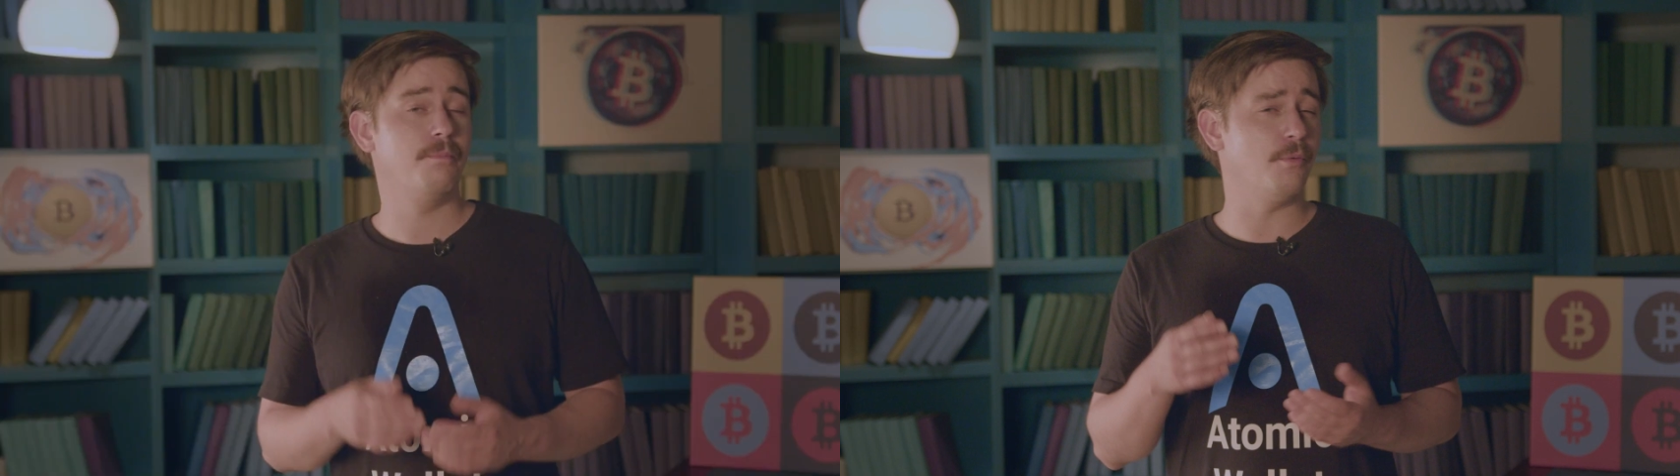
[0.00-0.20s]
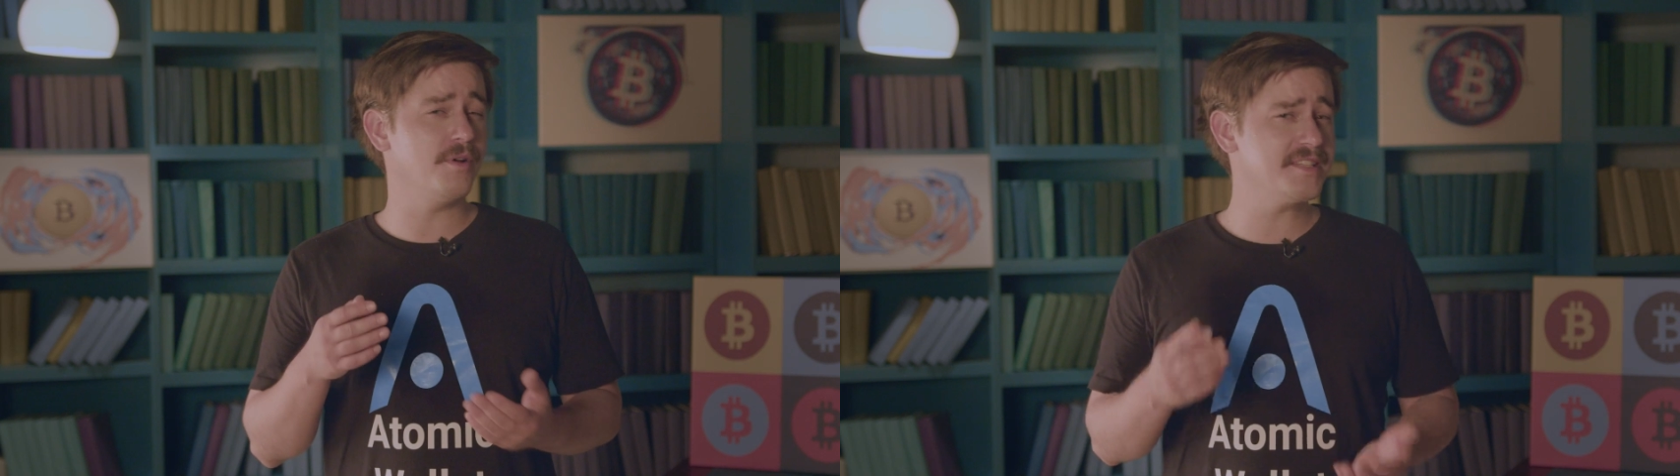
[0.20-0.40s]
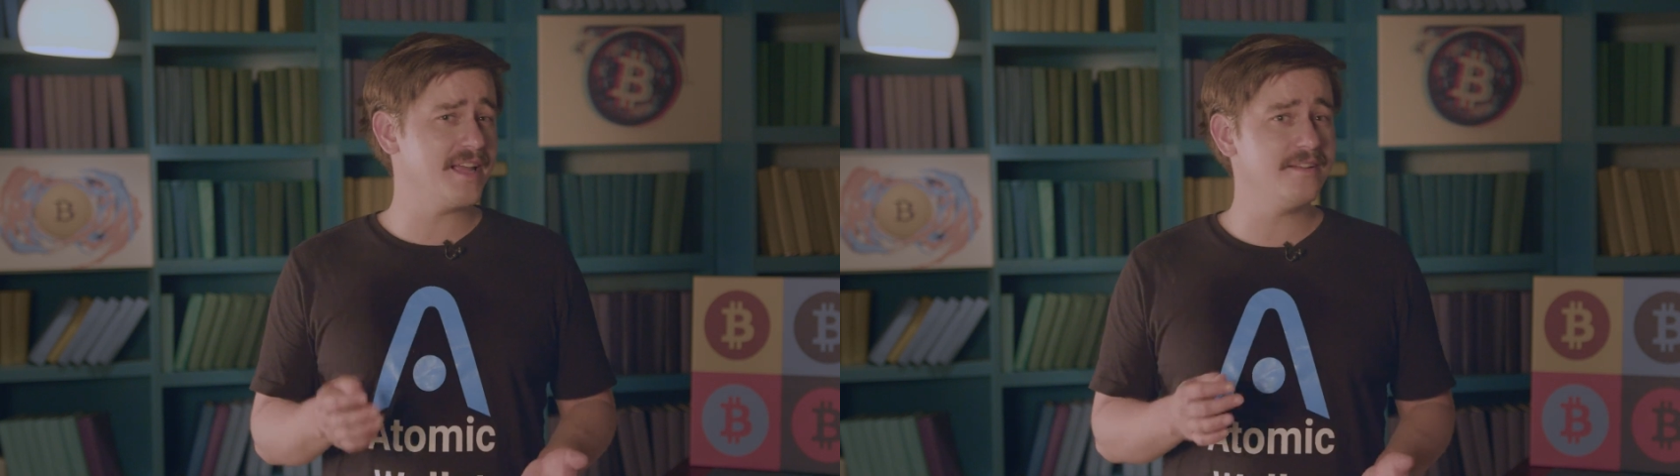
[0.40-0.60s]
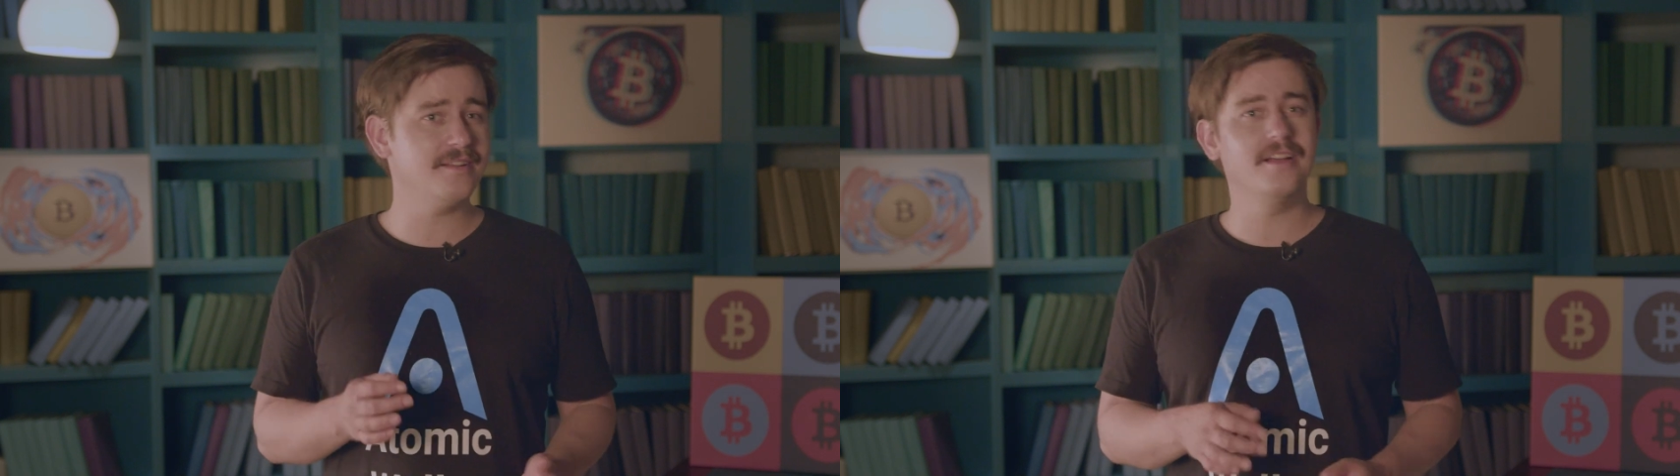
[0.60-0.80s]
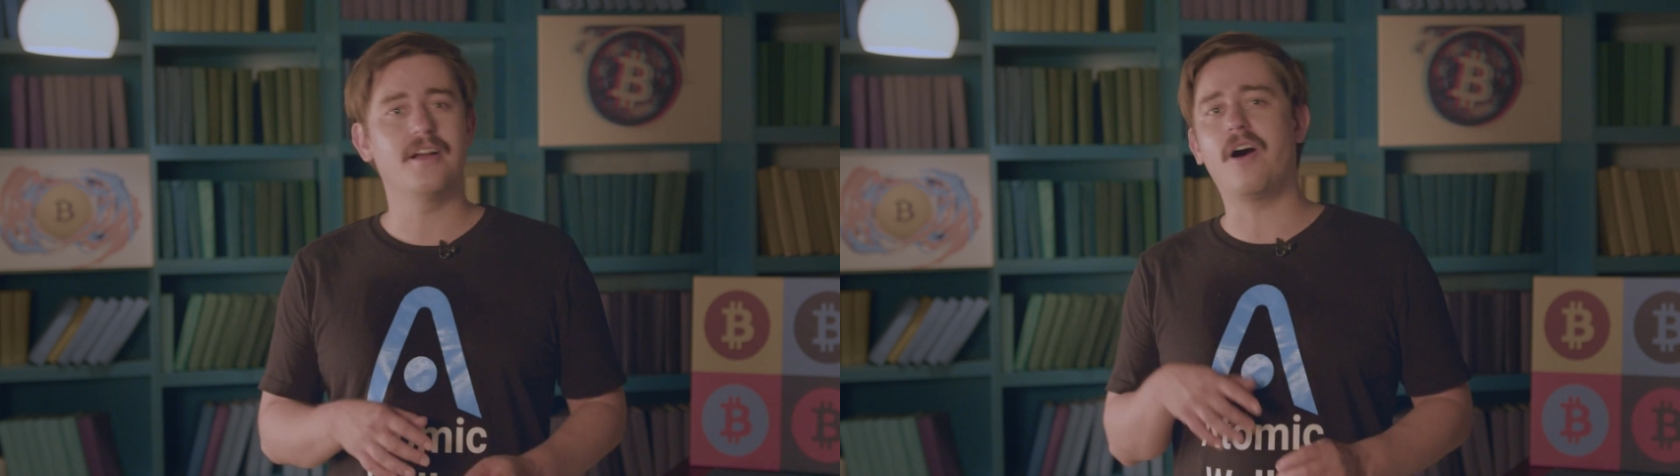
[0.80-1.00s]
But once again,
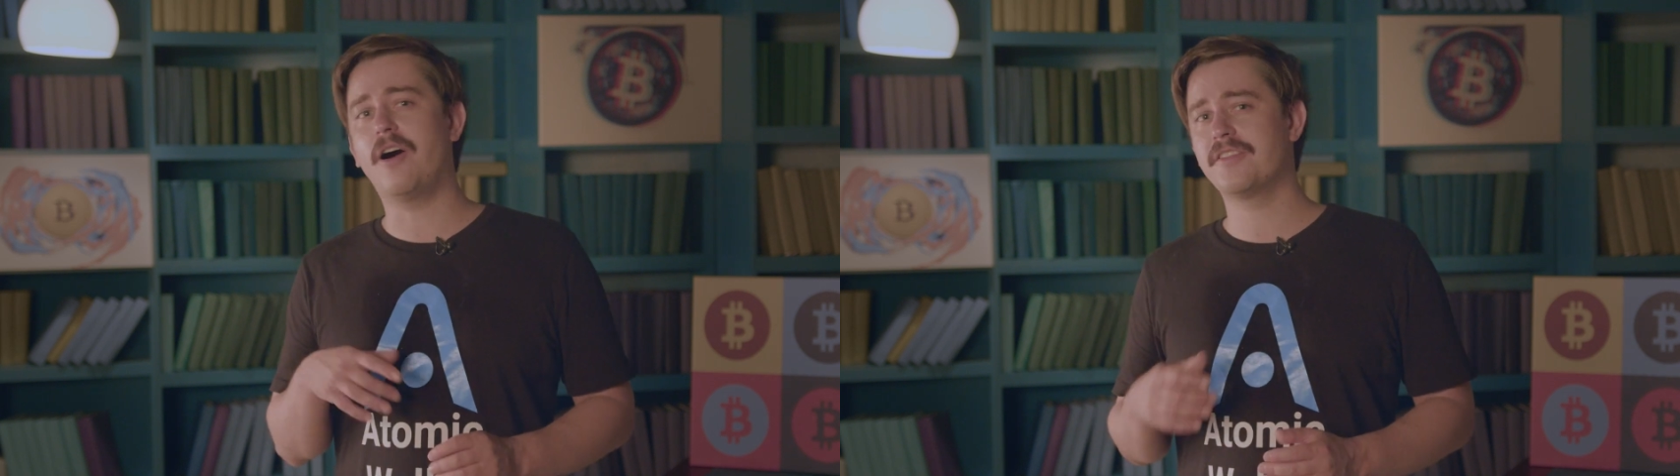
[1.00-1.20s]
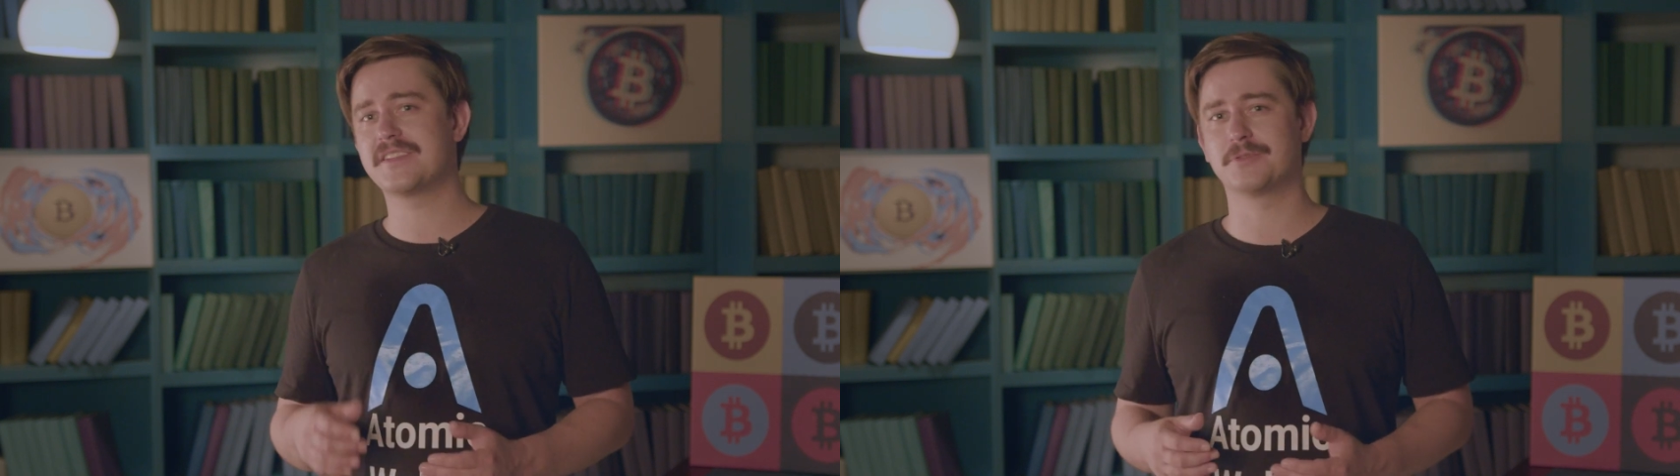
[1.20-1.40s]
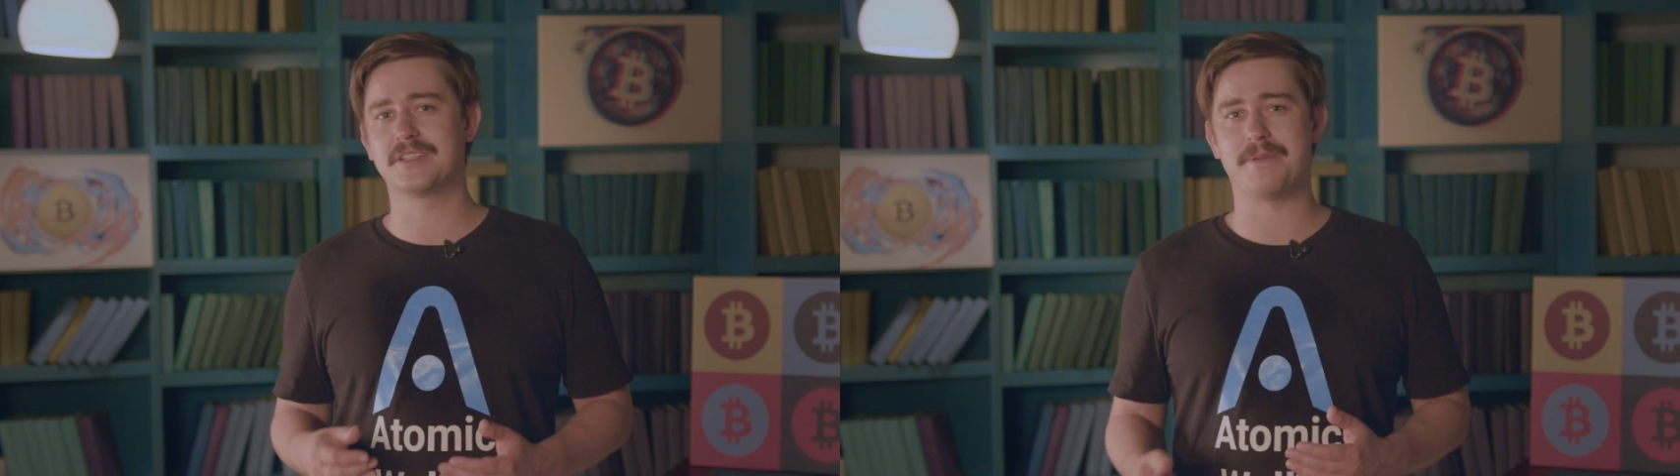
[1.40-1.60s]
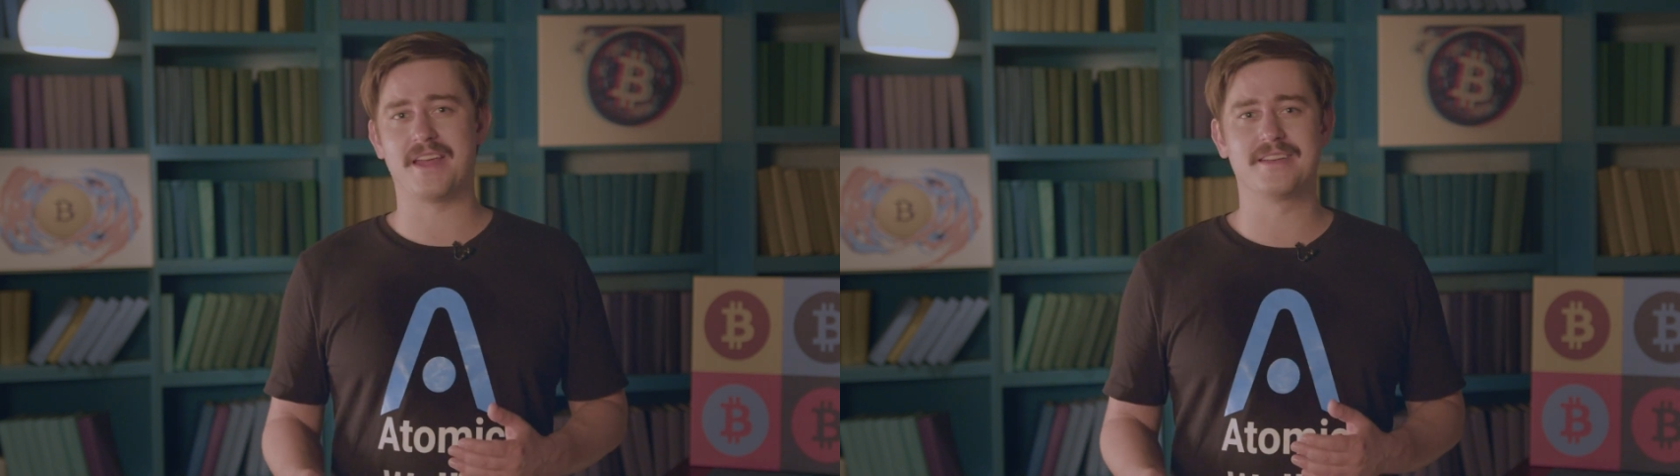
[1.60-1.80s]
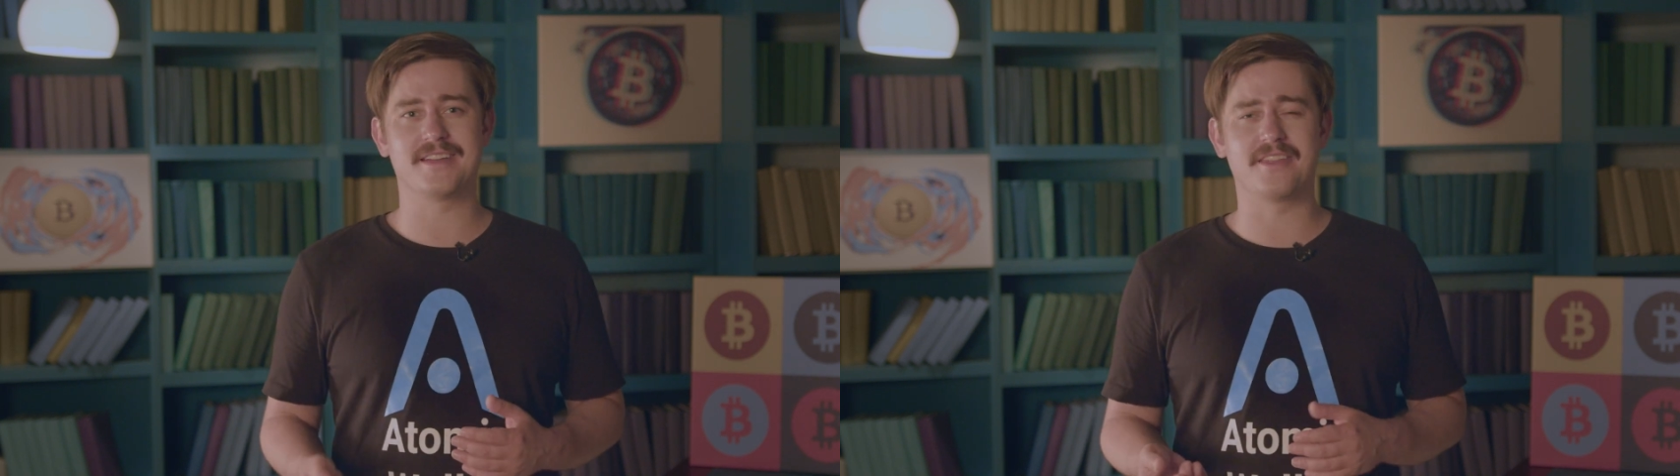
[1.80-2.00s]
all this will depend